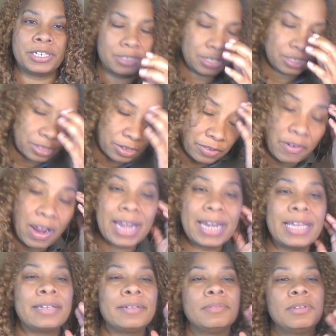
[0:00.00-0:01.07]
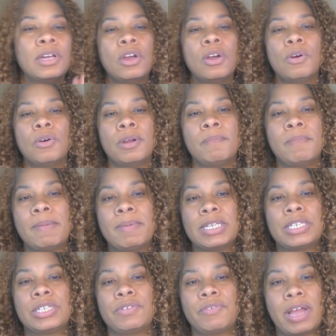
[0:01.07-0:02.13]
to the writing, or maybe
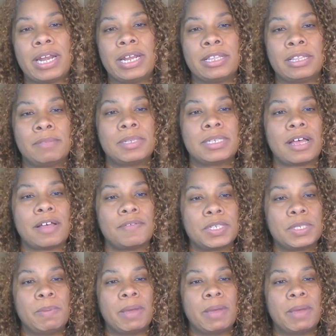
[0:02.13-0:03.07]
it's the writing themselves.